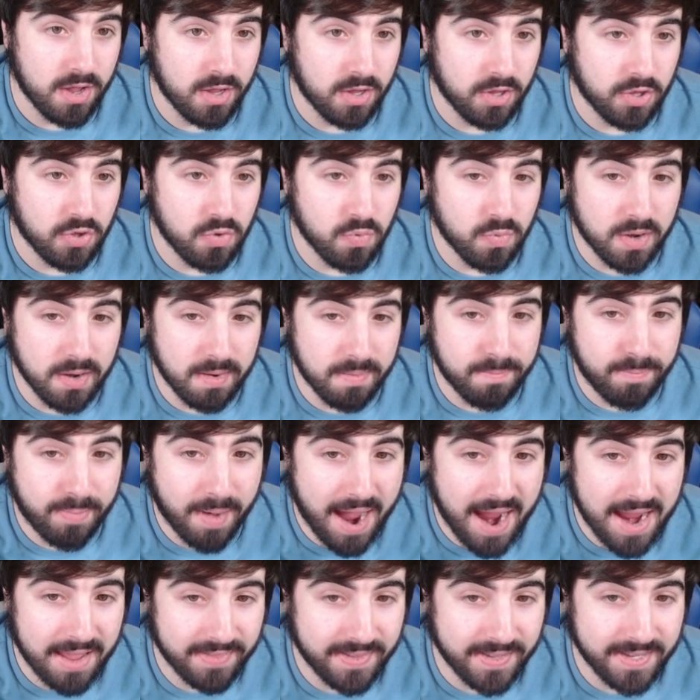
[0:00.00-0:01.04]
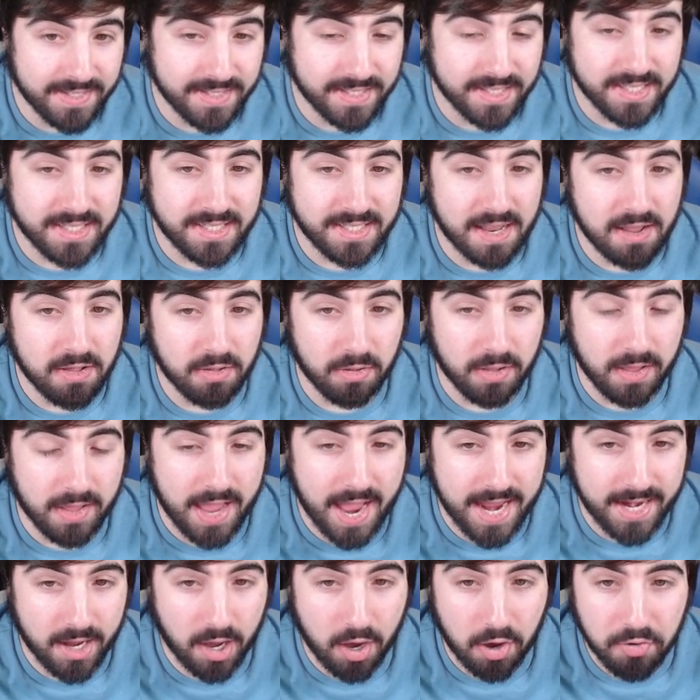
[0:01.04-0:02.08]
you can buy these still
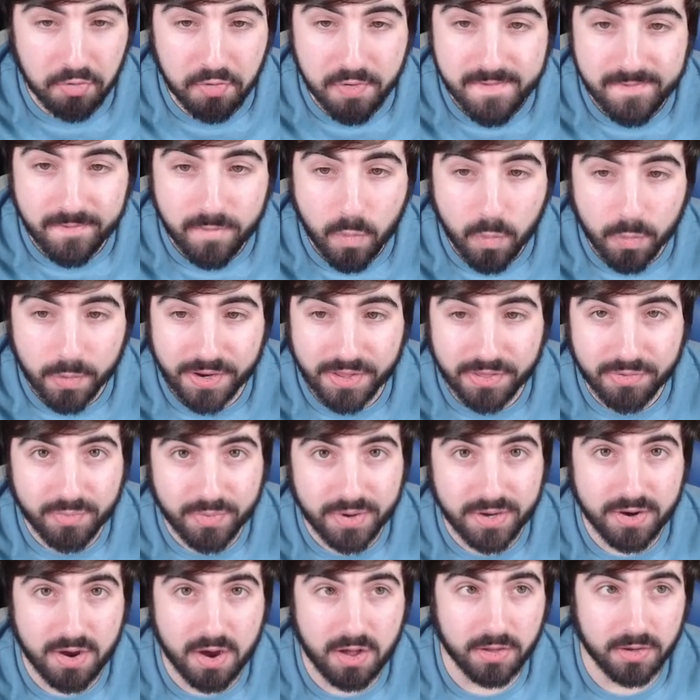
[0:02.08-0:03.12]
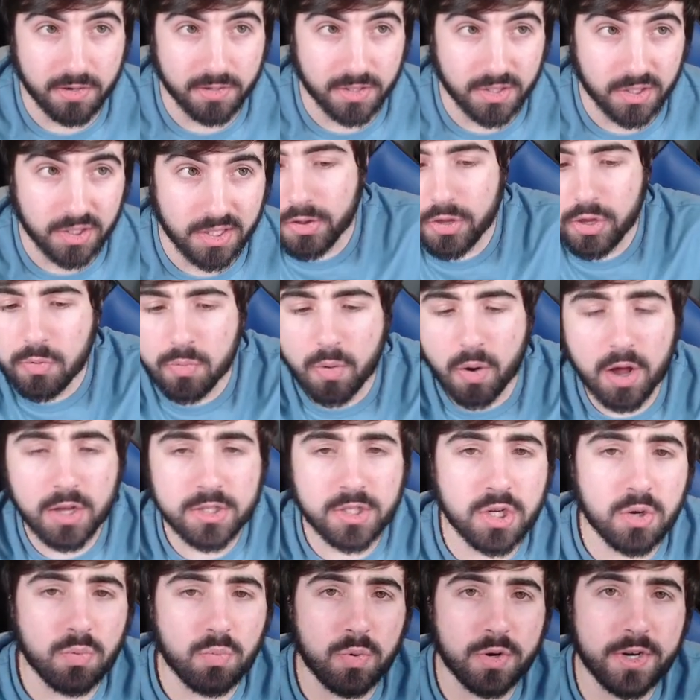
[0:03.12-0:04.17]
at $143. You
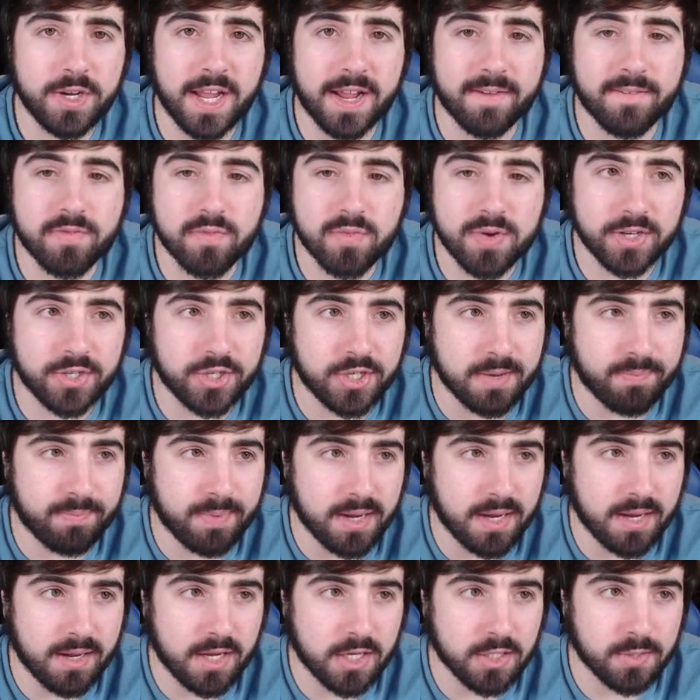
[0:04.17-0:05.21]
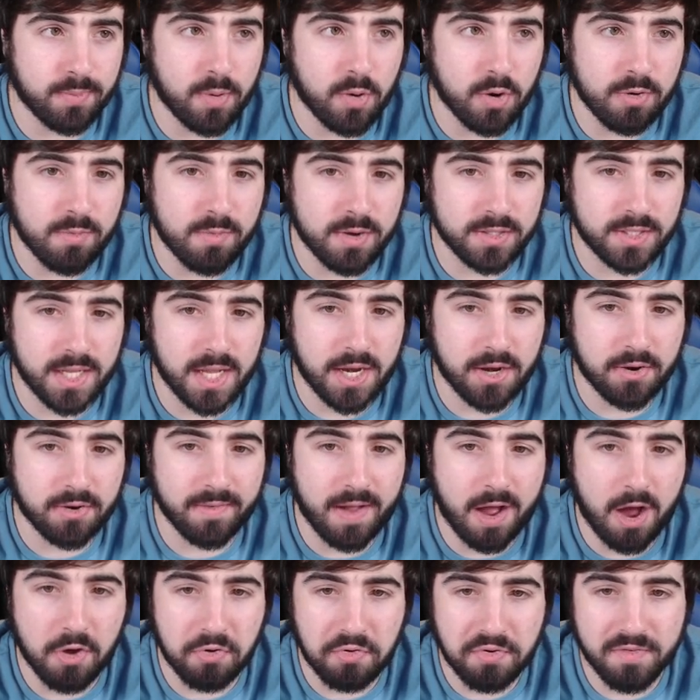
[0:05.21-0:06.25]
also would get free shipping, because Pokemon Center,
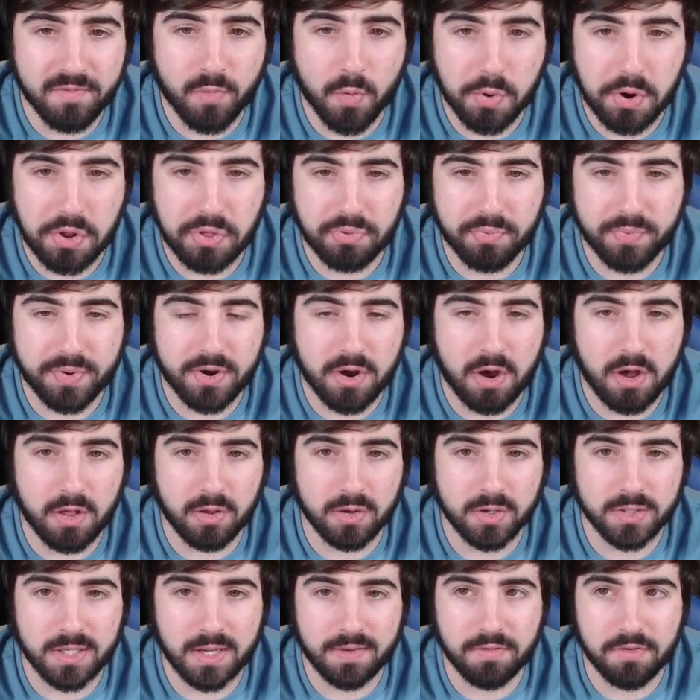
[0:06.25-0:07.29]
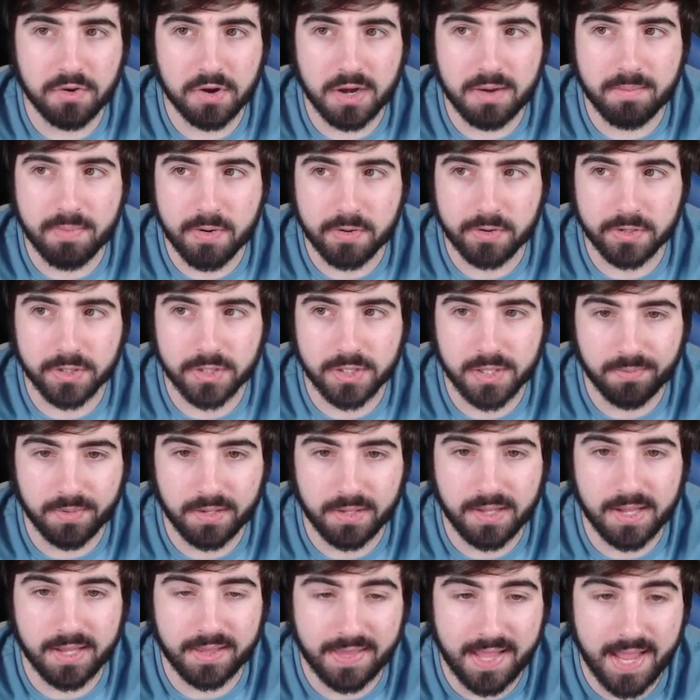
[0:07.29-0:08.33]
$143 if you're going to purchase
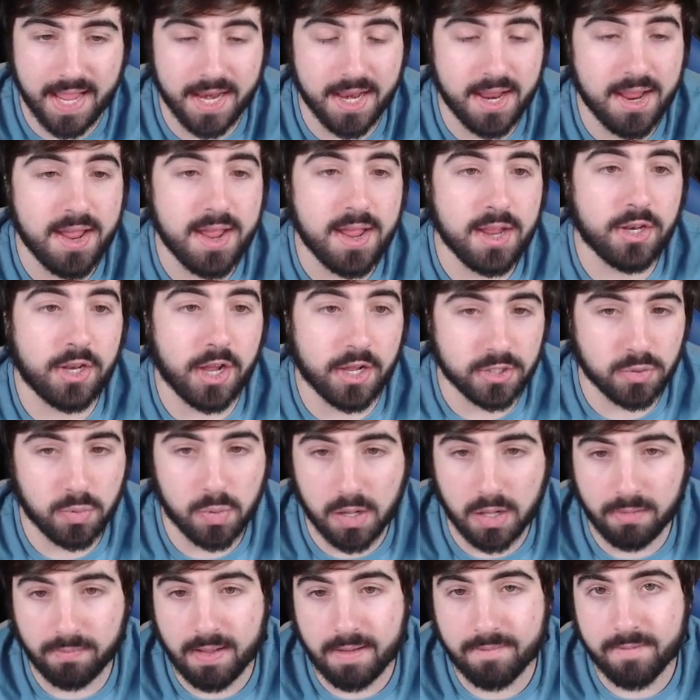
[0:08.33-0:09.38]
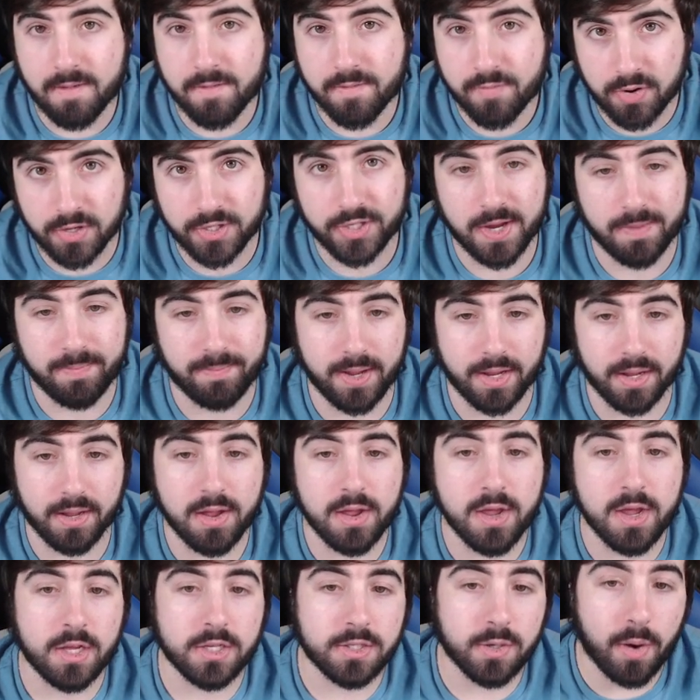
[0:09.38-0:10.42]
something like that does qualify for free shipping.
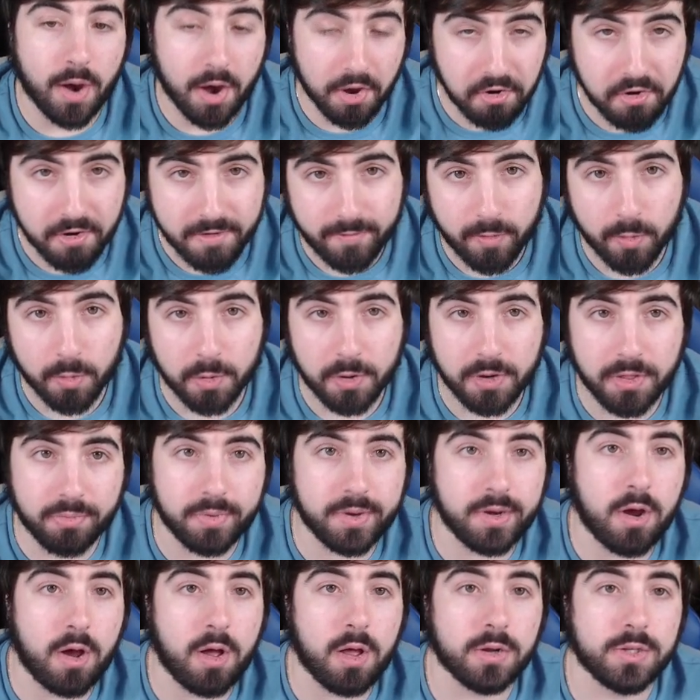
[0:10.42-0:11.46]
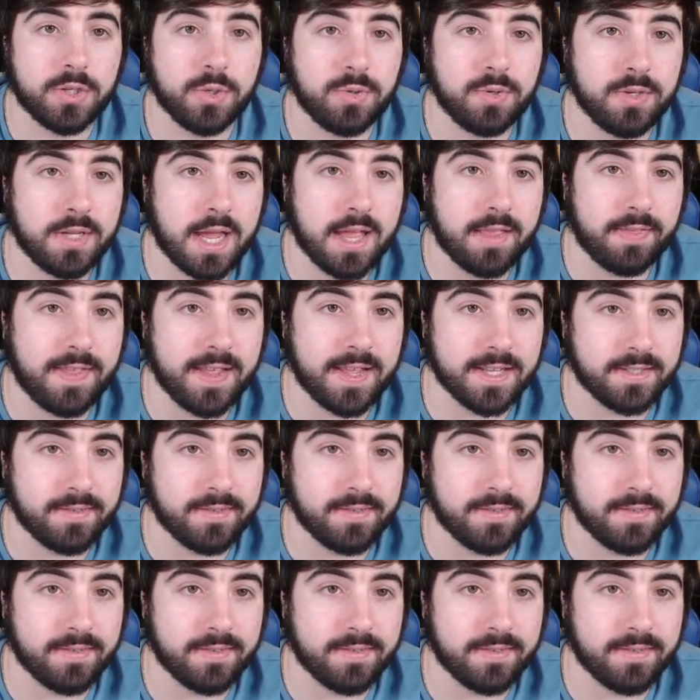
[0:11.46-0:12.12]
So $143 you can get this